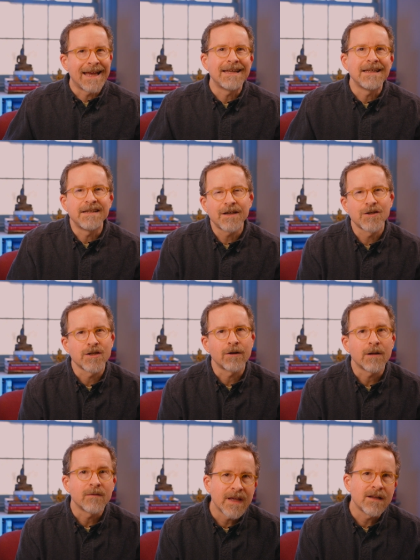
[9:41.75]
any
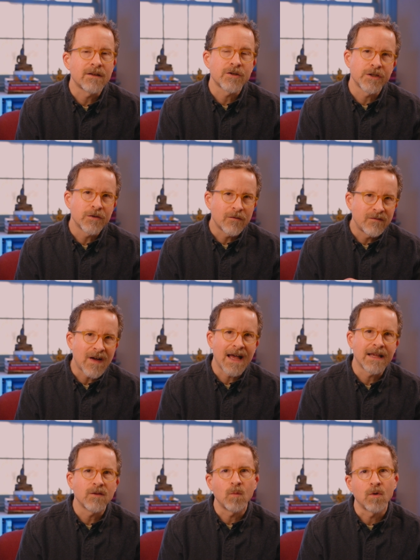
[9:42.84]
dictionary of English and you'll
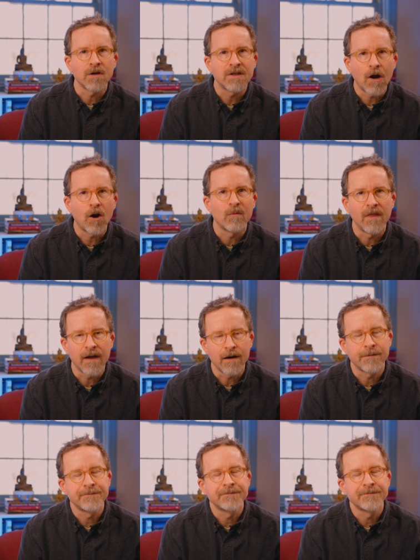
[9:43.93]
find the word Dharma there.